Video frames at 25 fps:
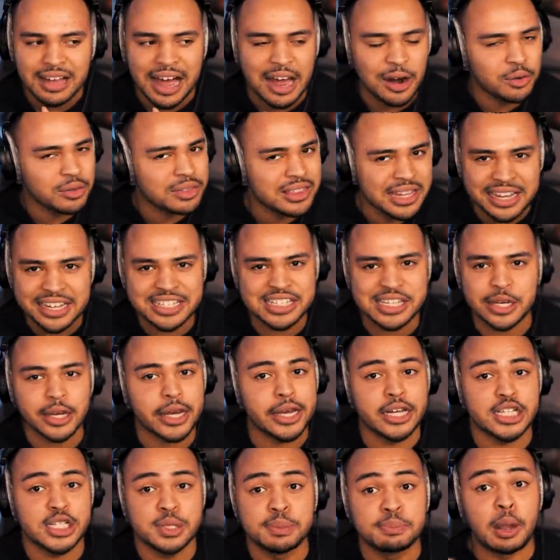I don't think it's
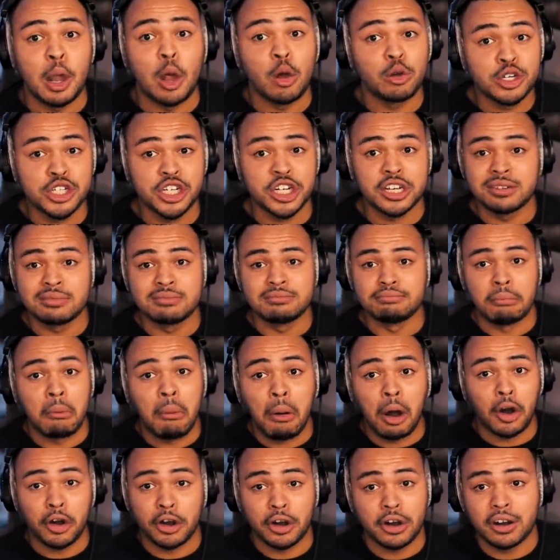like explosion
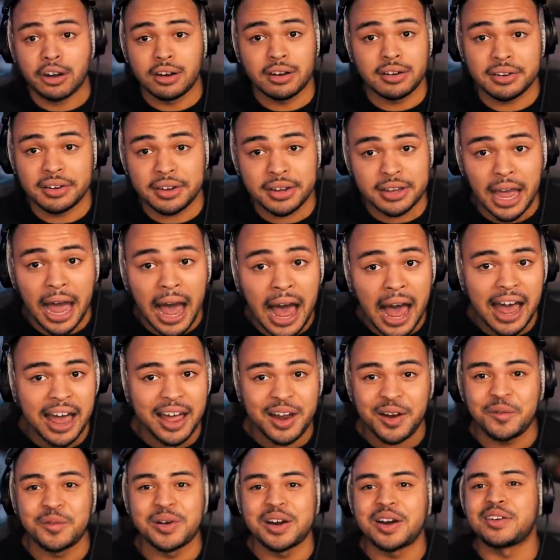murder
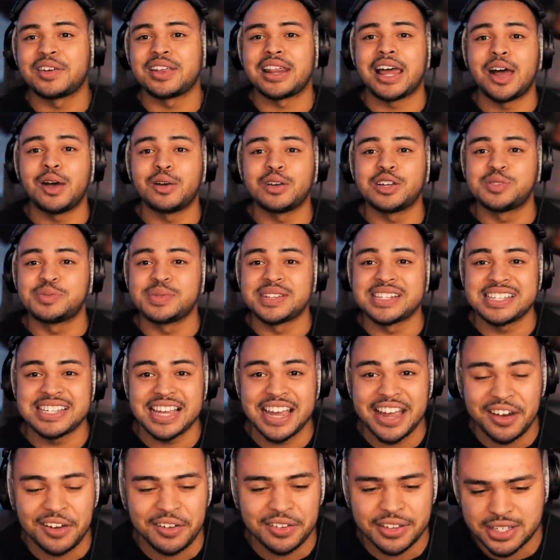guy or whatever the hell he's been
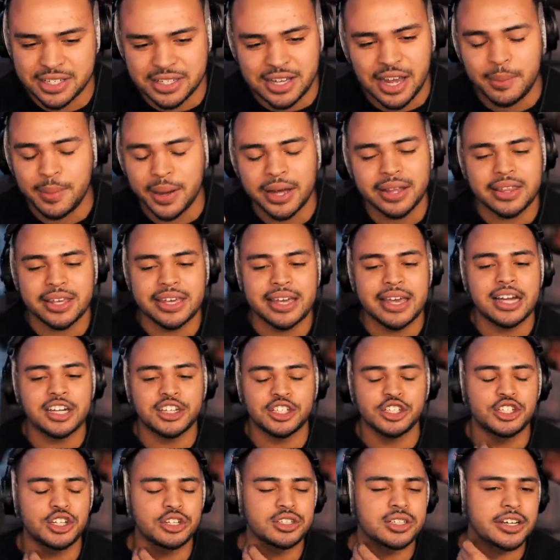saying all this time. I think he
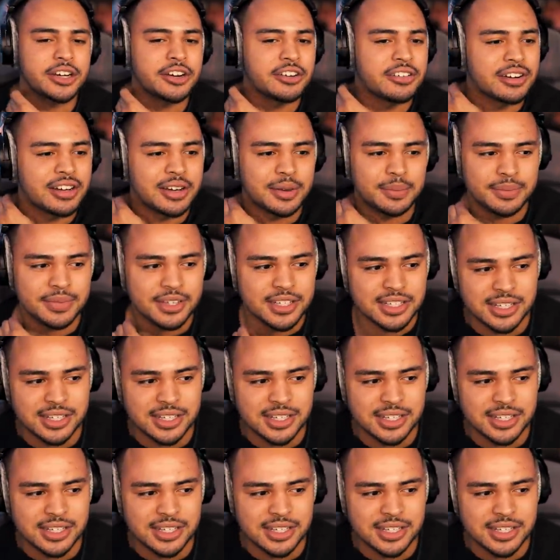actually chose a hero name